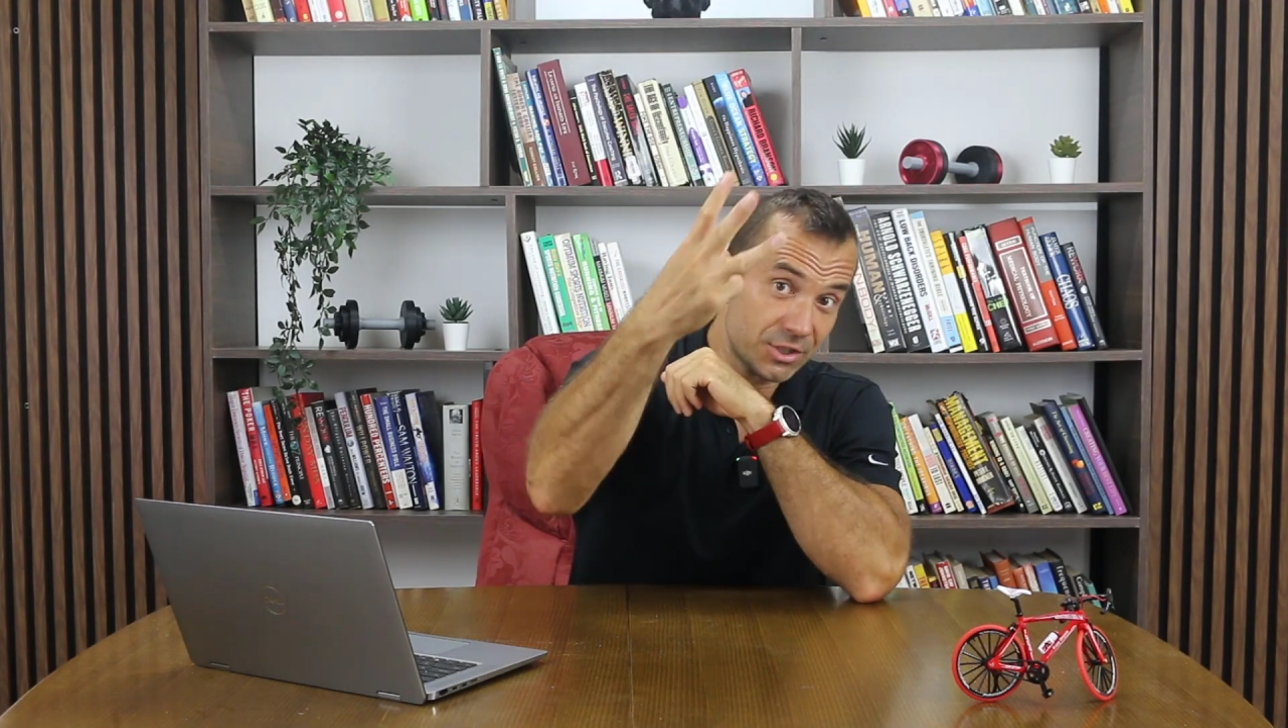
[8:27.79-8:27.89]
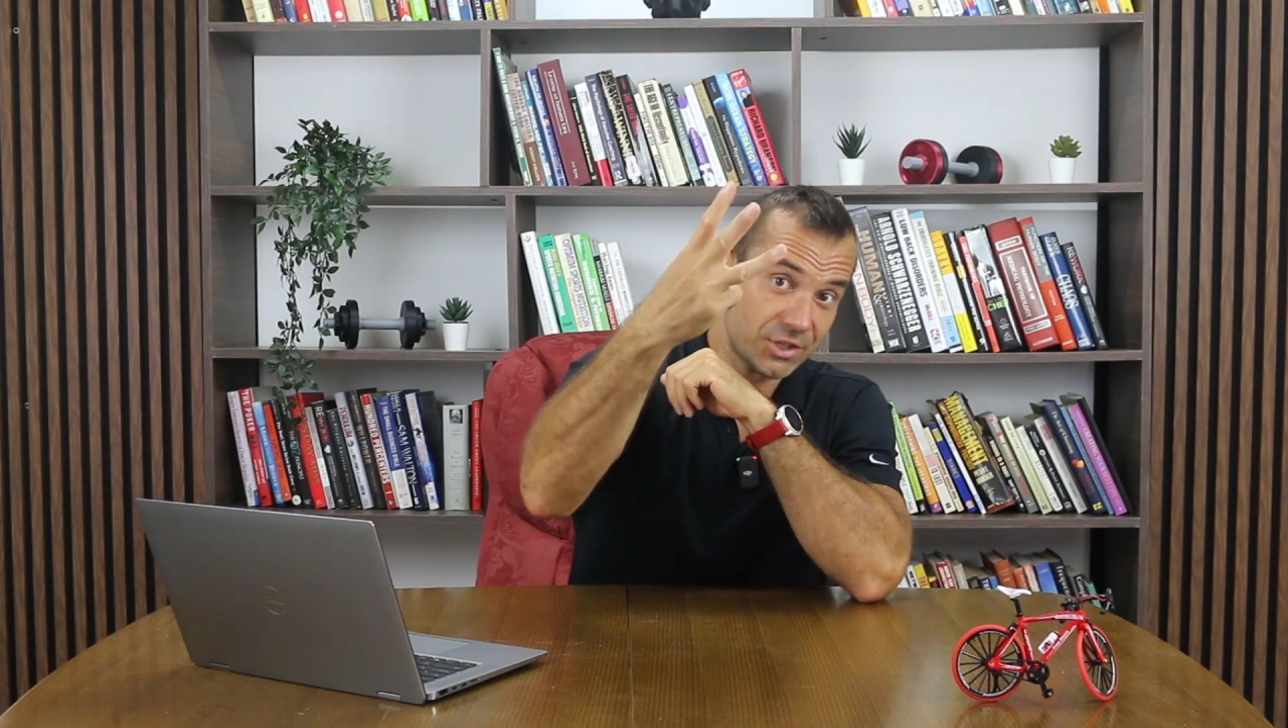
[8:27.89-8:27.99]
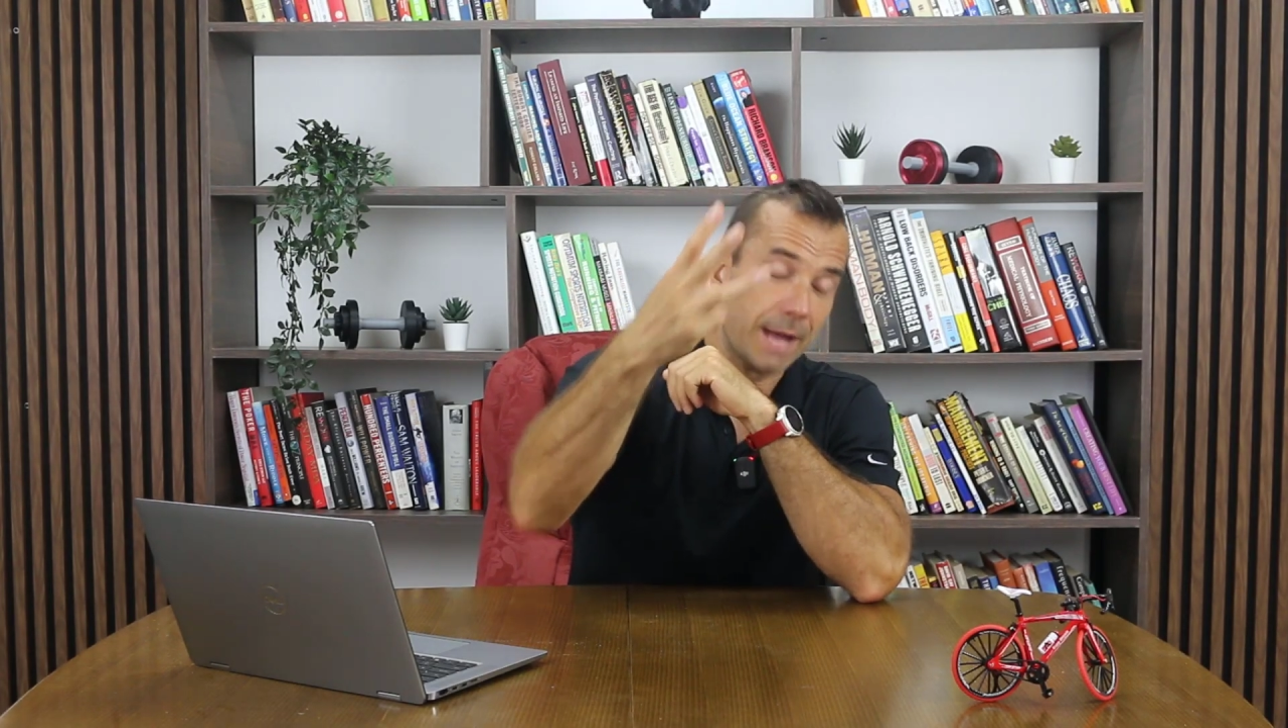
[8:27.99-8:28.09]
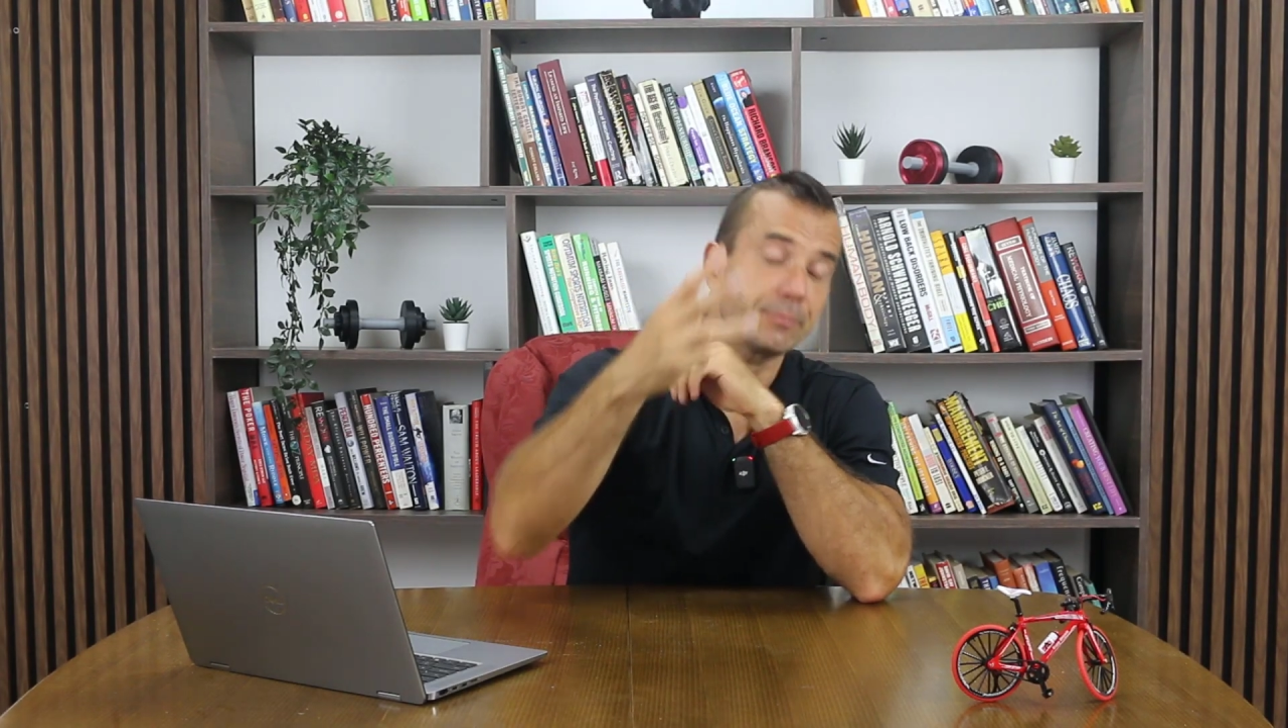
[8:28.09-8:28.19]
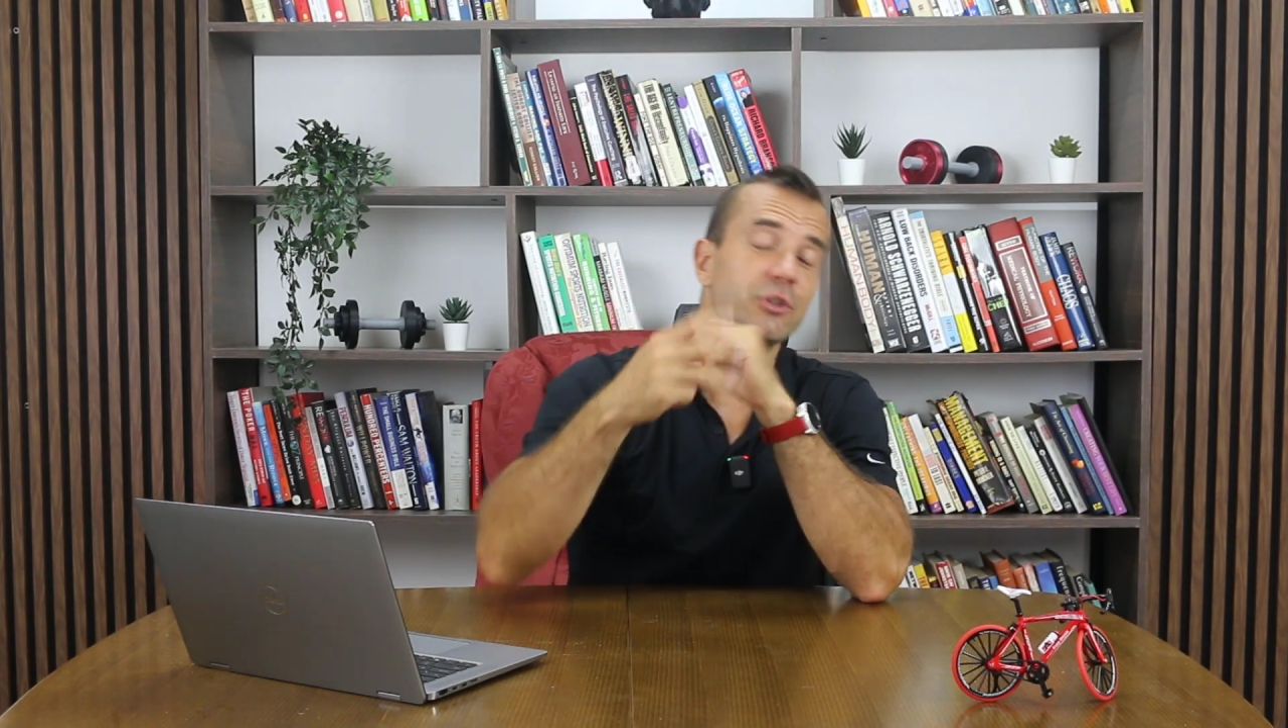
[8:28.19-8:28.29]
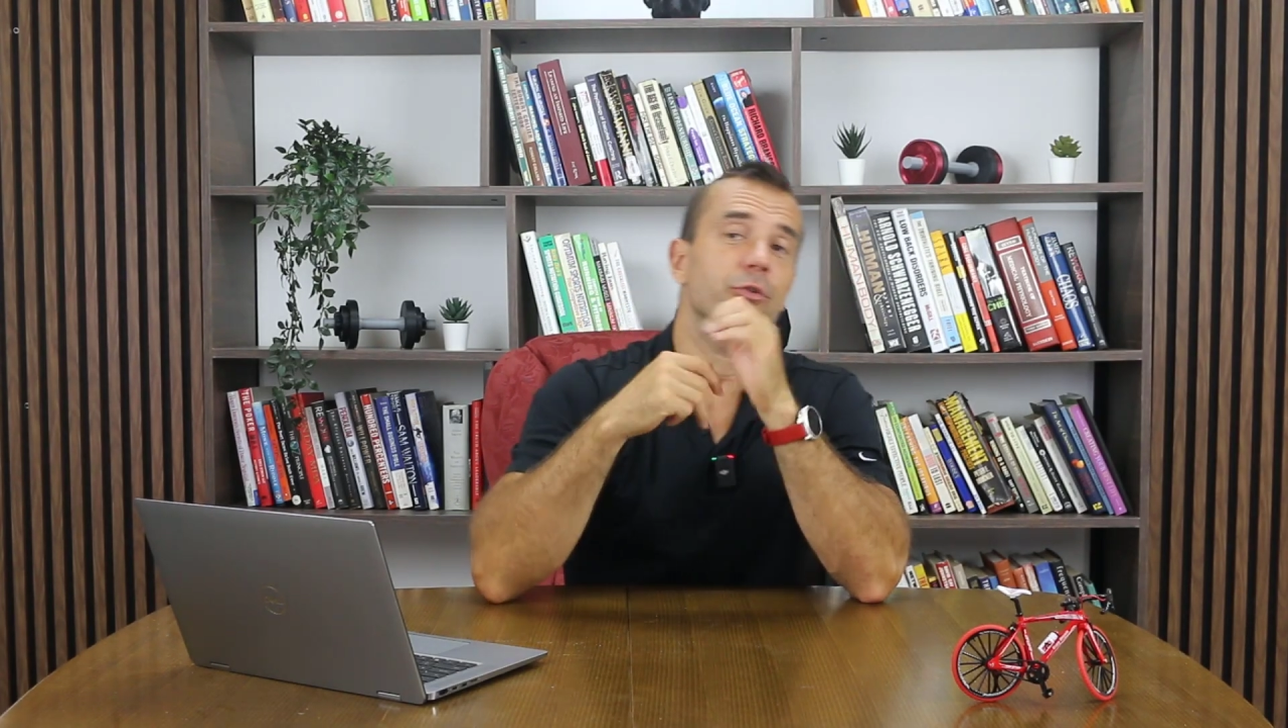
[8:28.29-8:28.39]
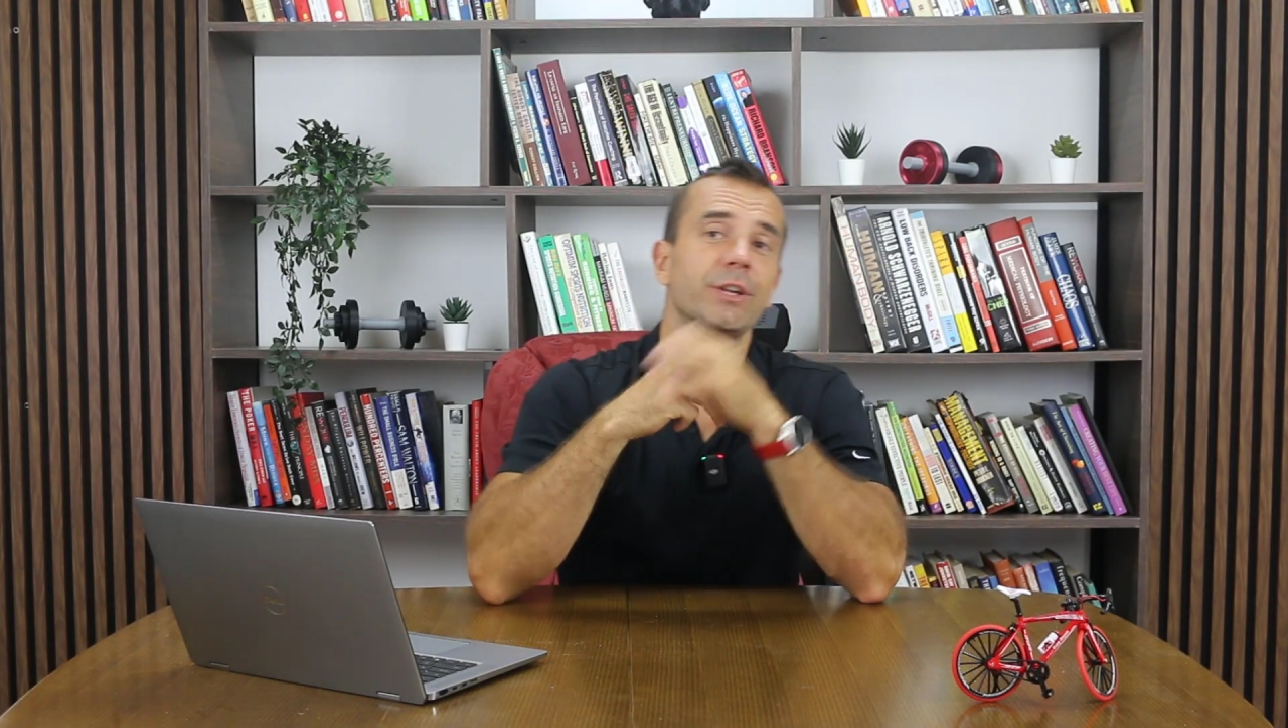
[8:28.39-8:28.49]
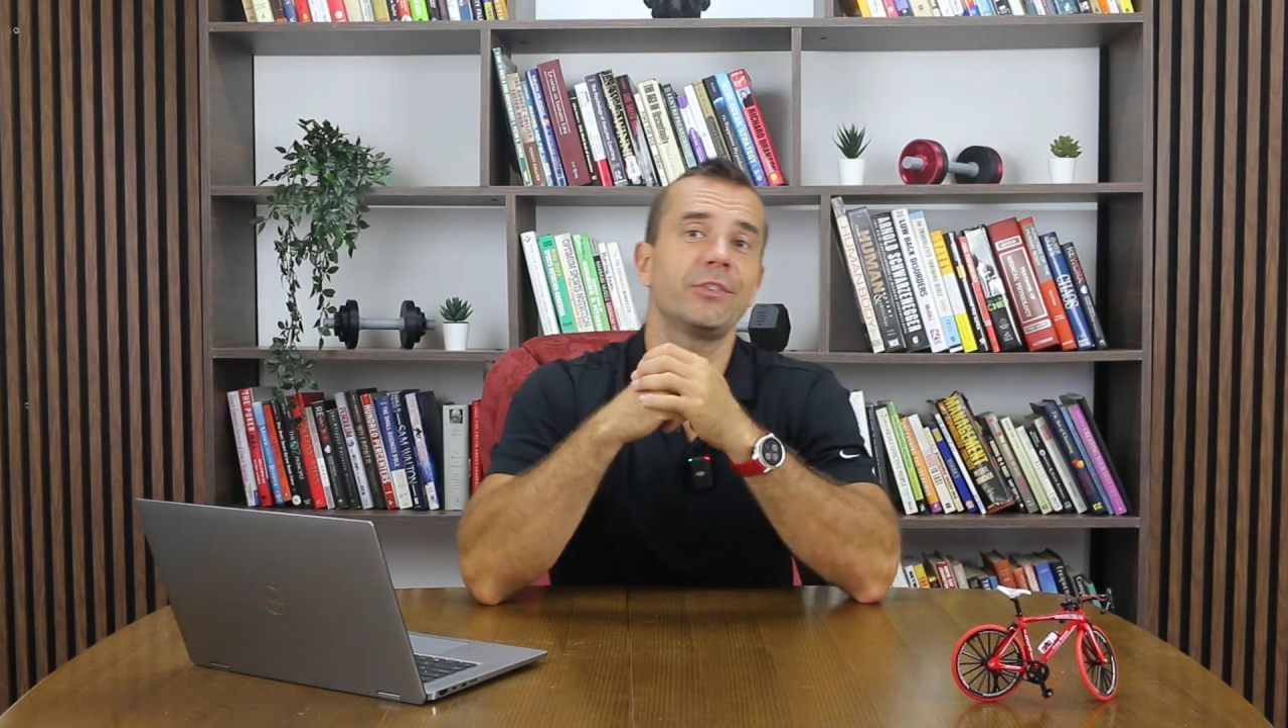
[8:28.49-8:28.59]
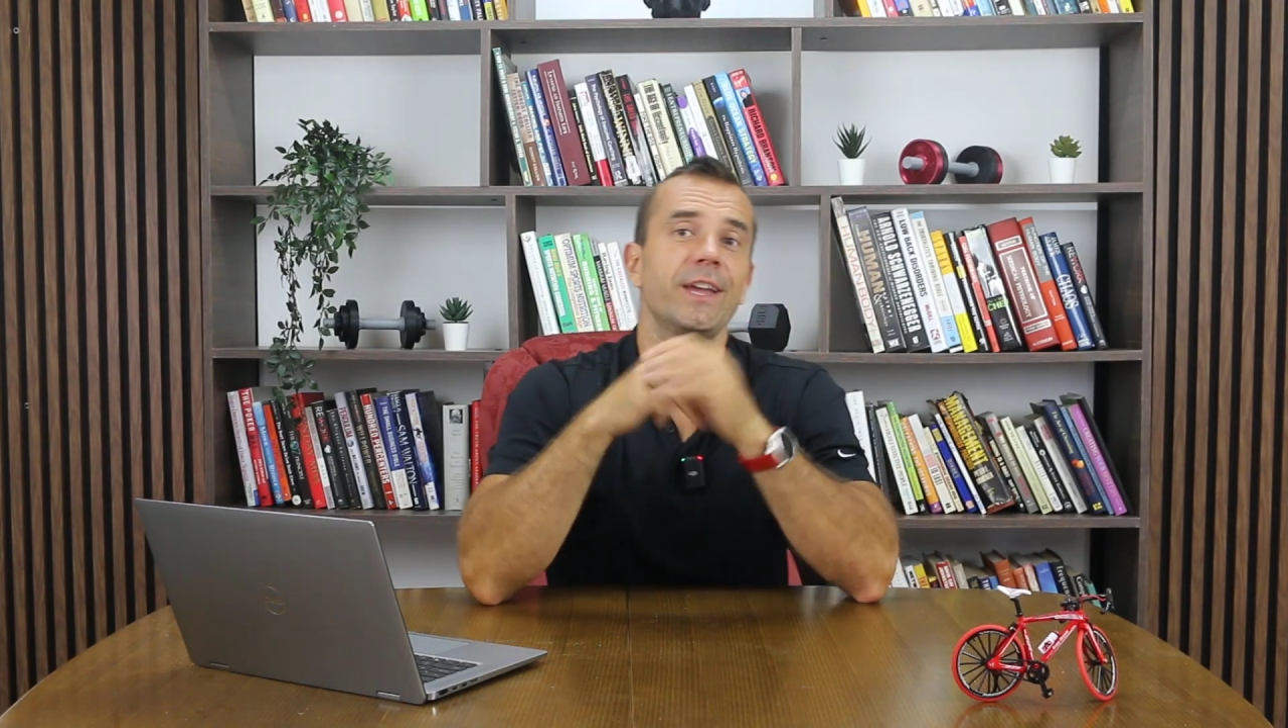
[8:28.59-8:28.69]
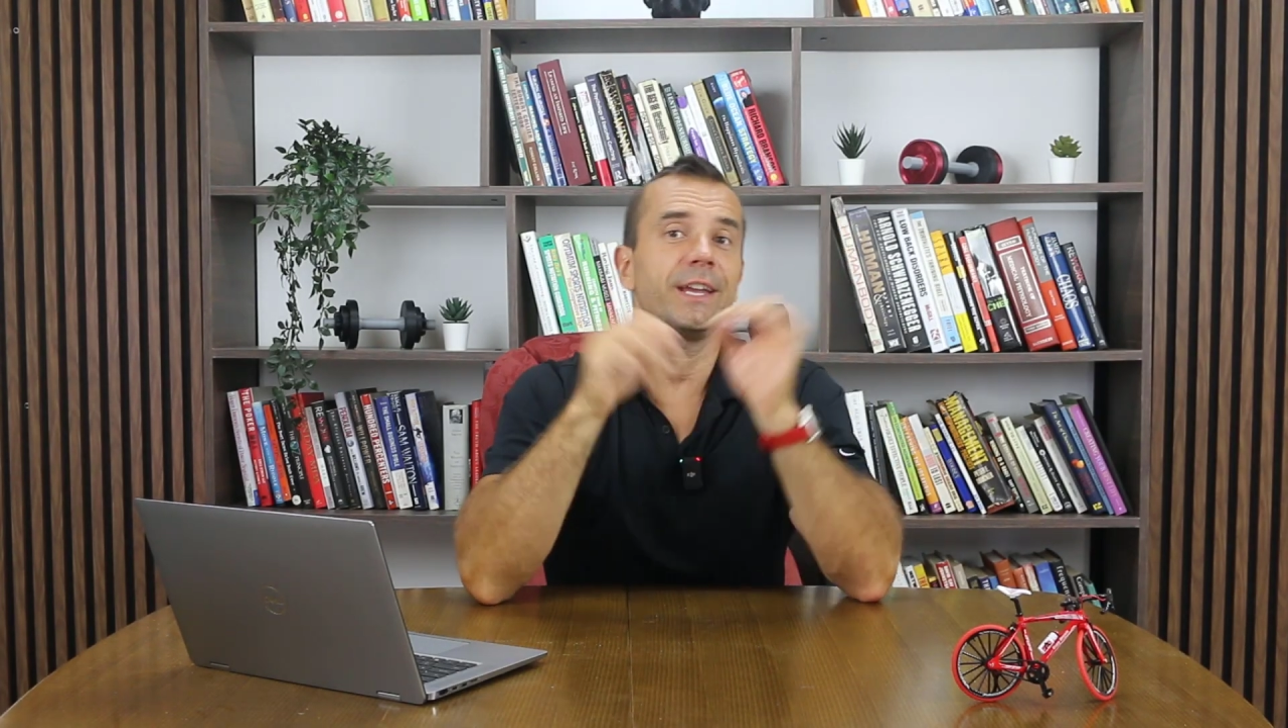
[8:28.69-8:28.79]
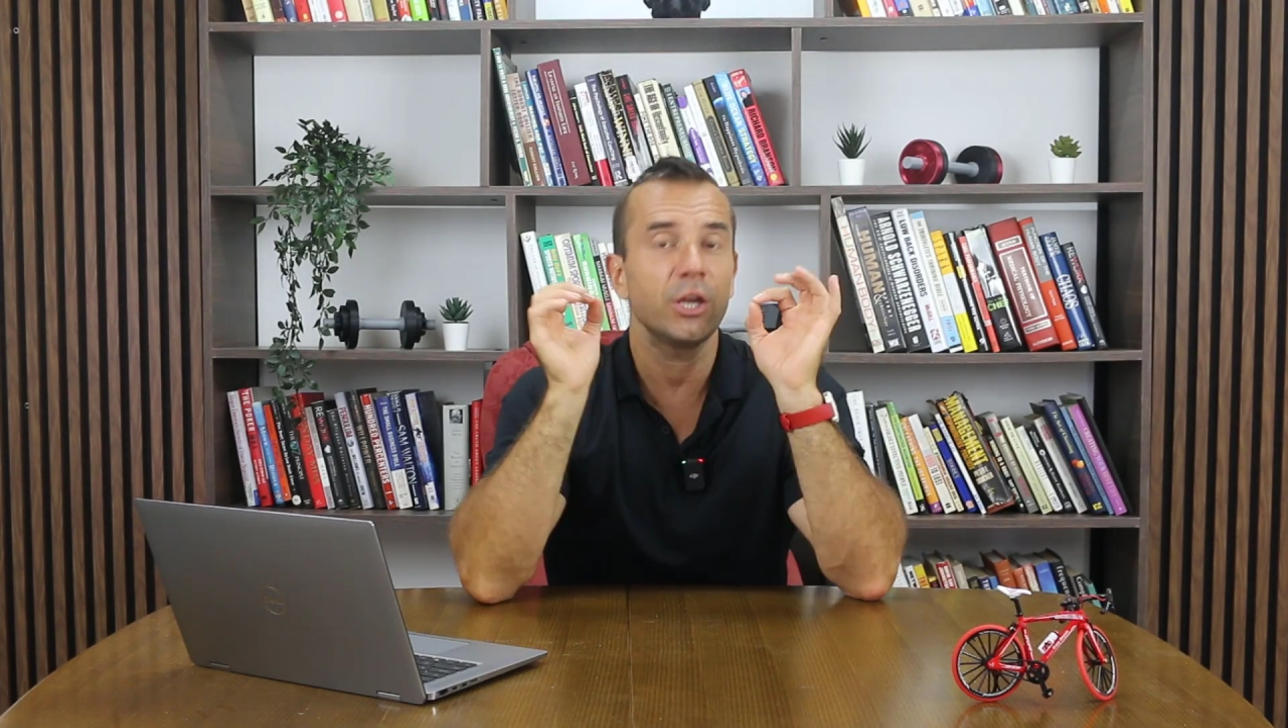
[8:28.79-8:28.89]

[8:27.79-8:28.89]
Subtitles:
step that you can take